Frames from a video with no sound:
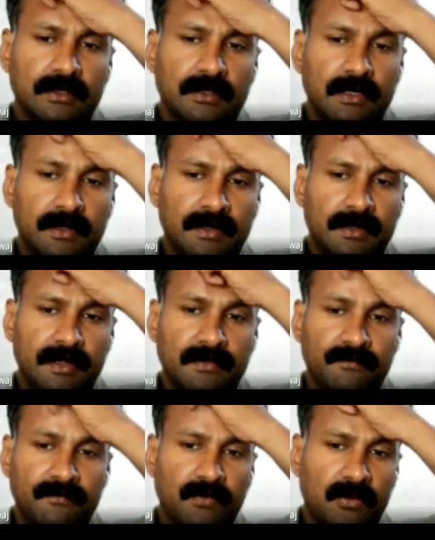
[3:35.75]

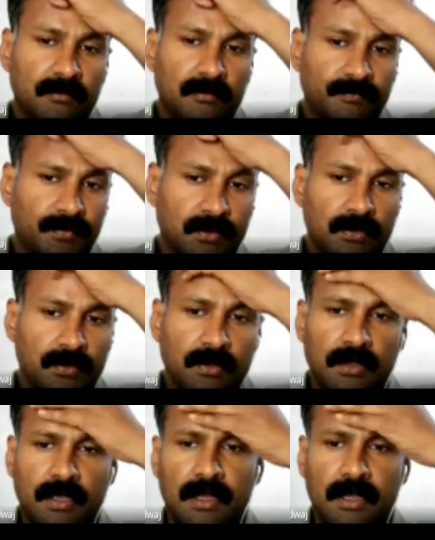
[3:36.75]
alternating form.
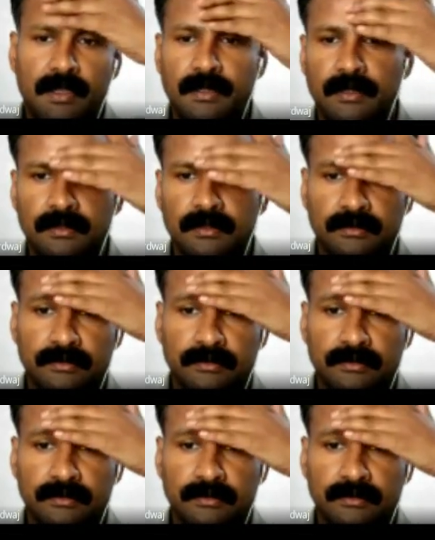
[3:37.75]
And